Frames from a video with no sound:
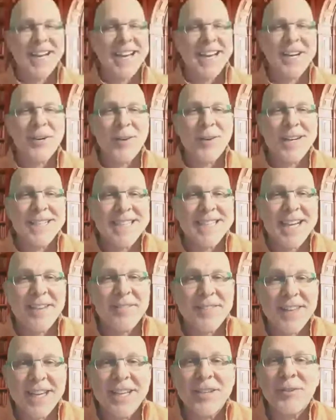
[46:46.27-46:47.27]
had a great time.
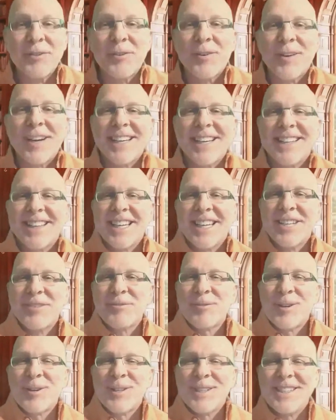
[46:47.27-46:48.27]
Thank you, Craig. Thank you,
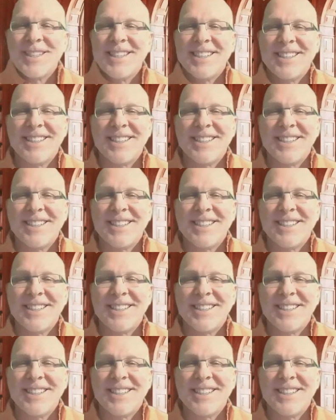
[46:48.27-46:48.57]
Roland.